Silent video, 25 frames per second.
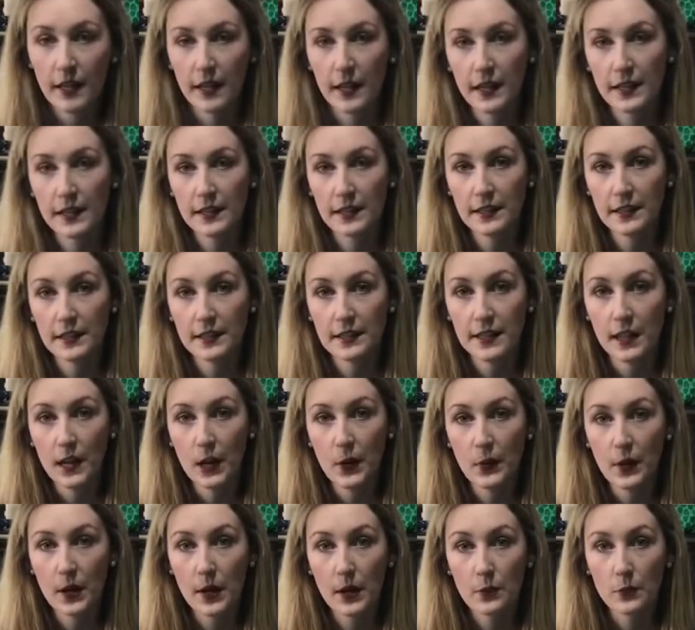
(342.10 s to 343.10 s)
And
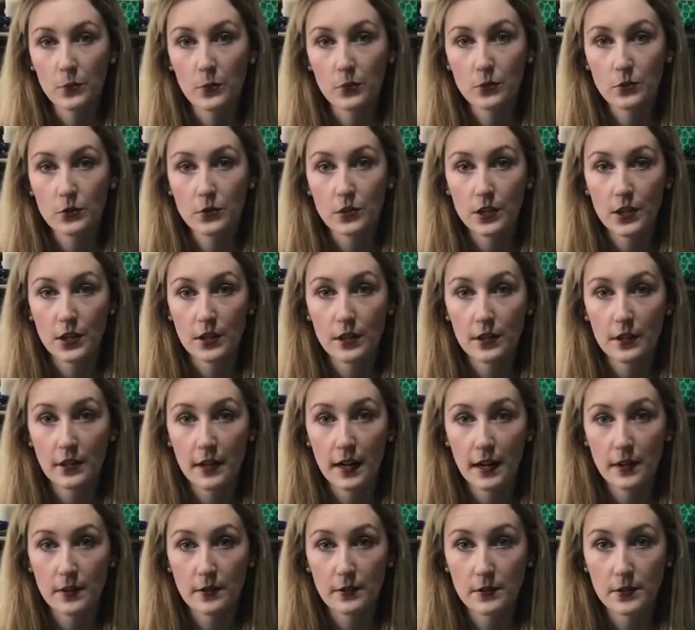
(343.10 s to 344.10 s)
now I will show you
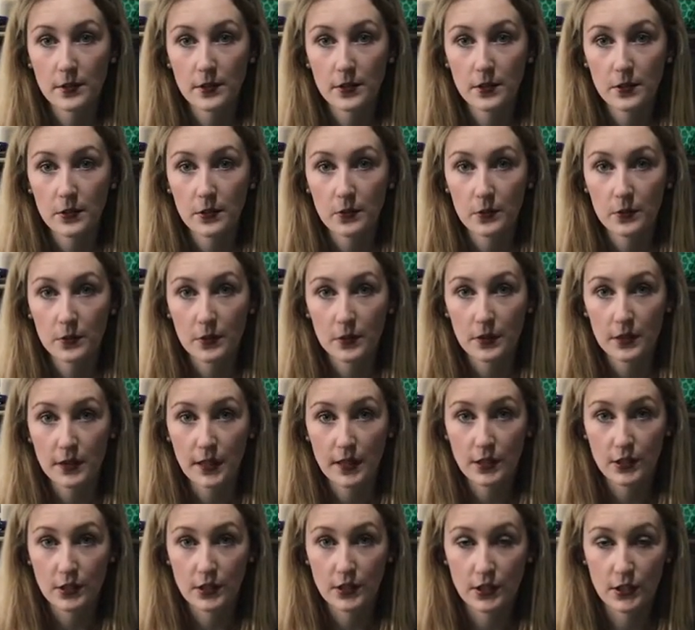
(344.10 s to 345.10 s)
how to
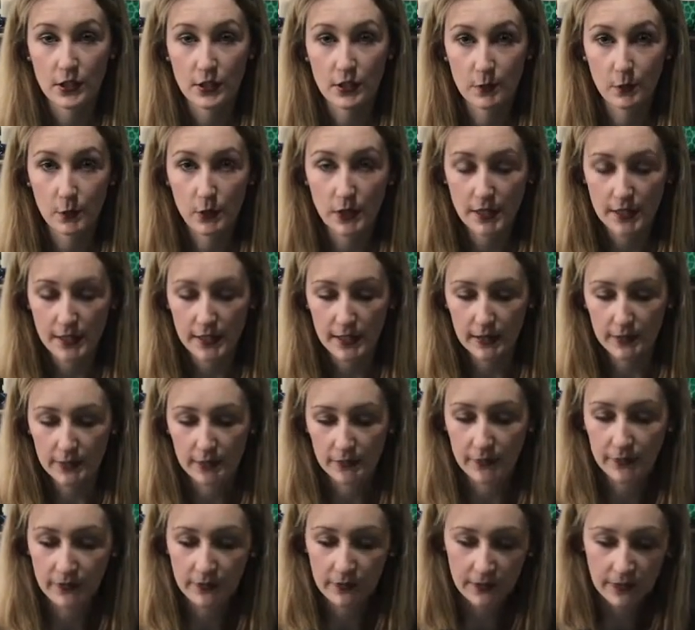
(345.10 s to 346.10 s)
actually do the printing.
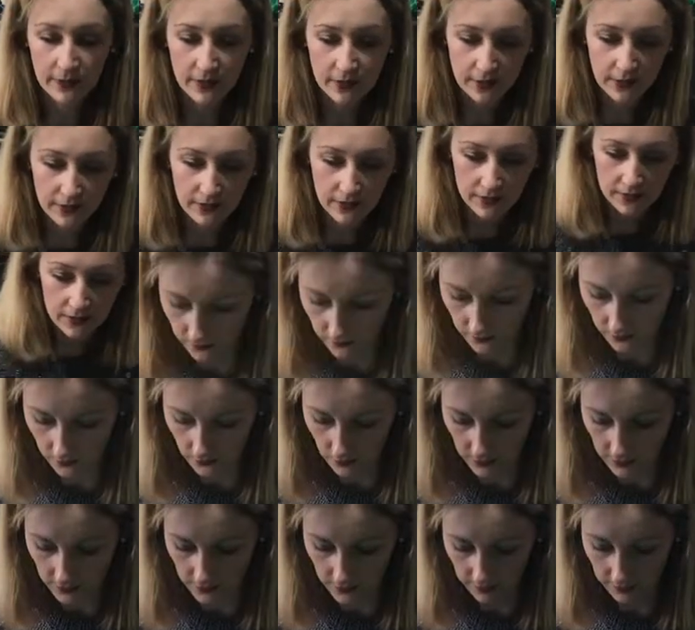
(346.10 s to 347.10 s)
Right,
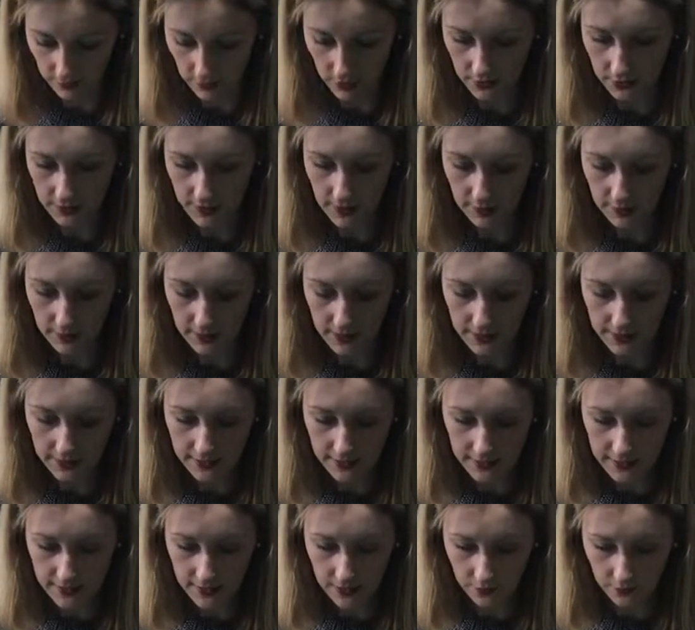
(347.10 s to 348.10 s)
I'm going to get my
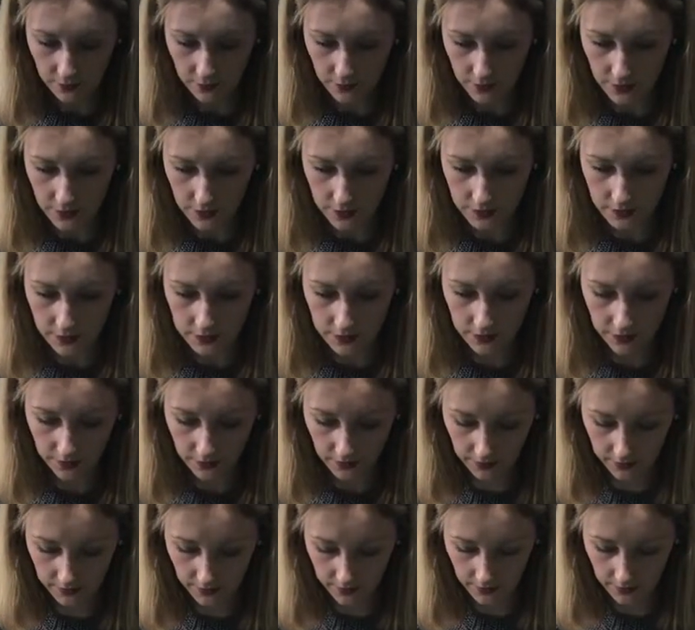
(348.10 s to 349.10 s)
letters out first.
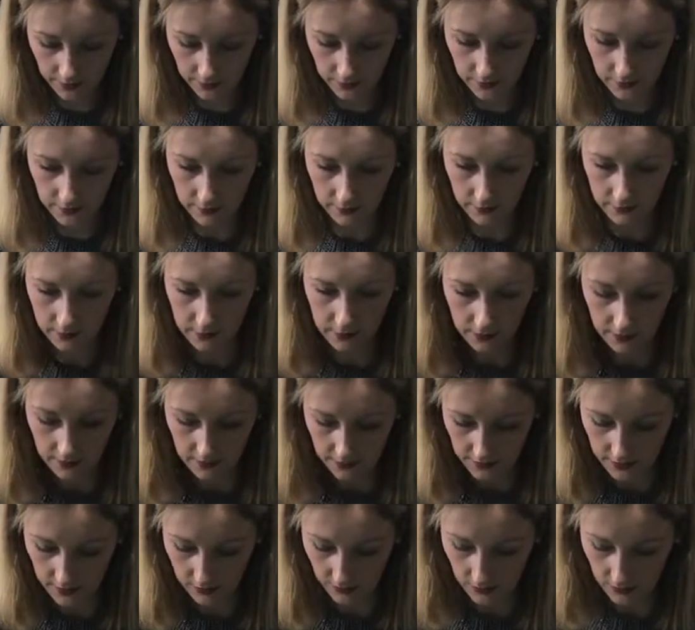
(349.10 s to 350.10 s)

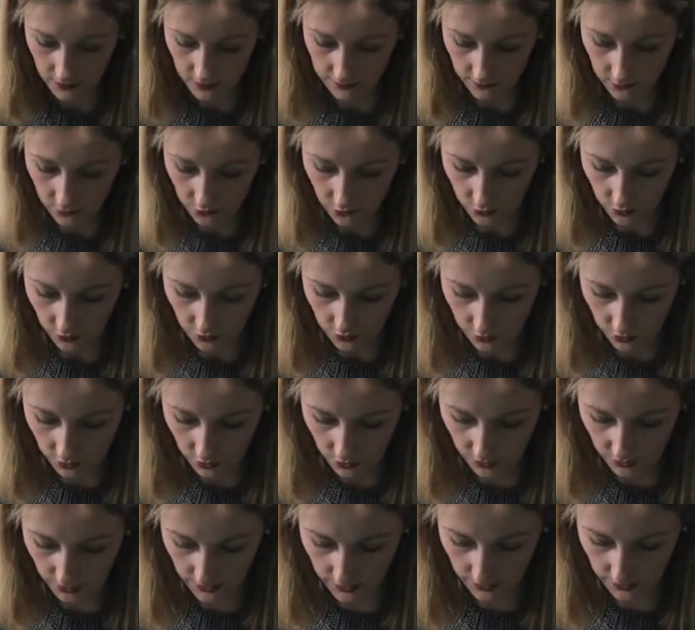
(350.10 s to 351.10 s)
This one's for
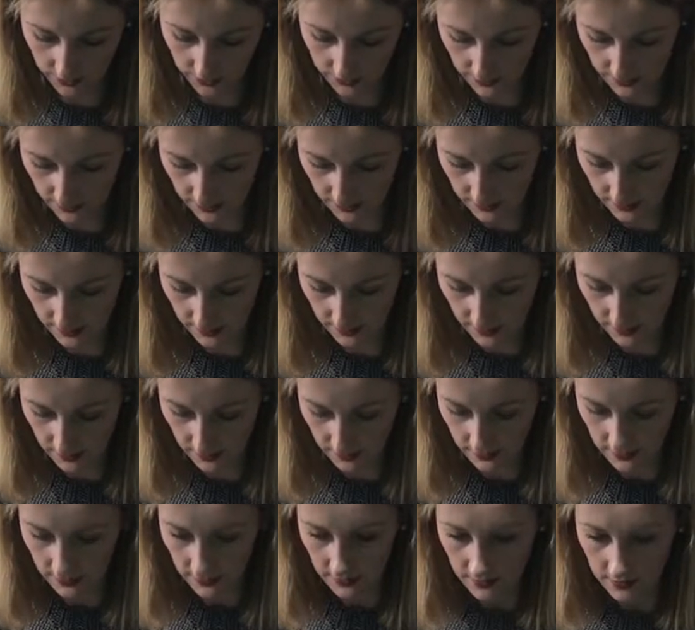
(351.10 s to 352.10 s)
George,
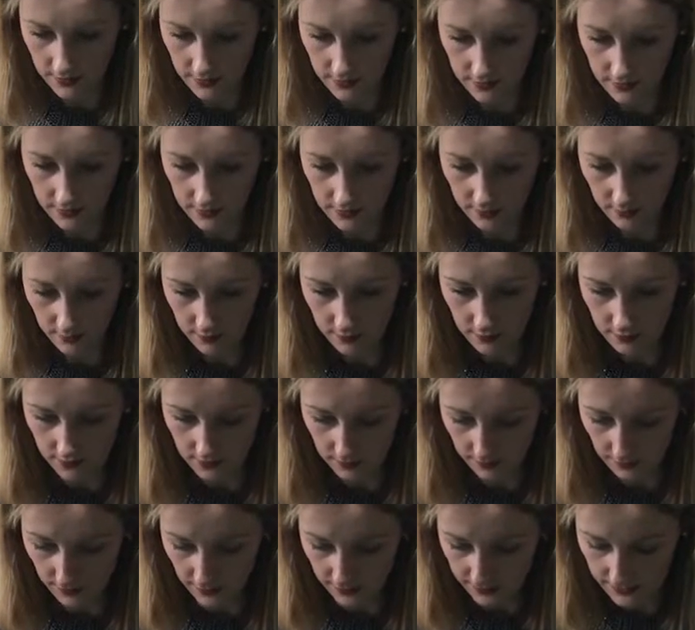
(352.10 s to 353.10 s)
so I'm going to
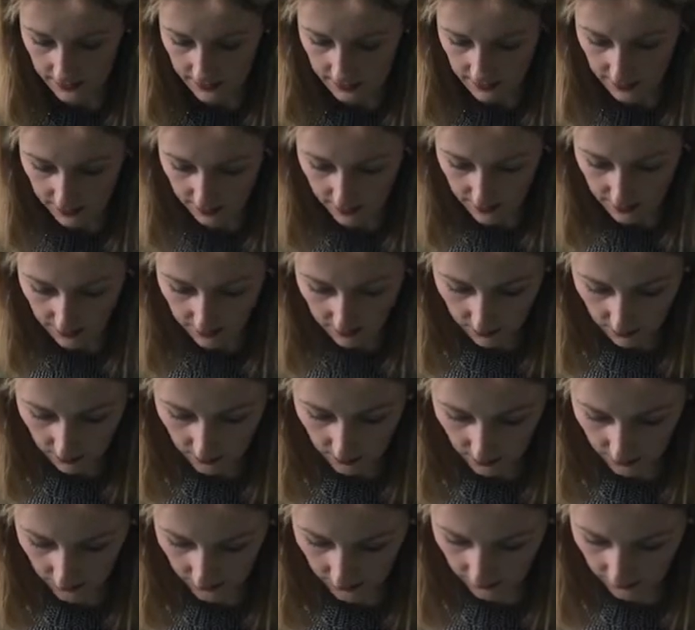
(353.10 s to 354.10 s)
spell his name out.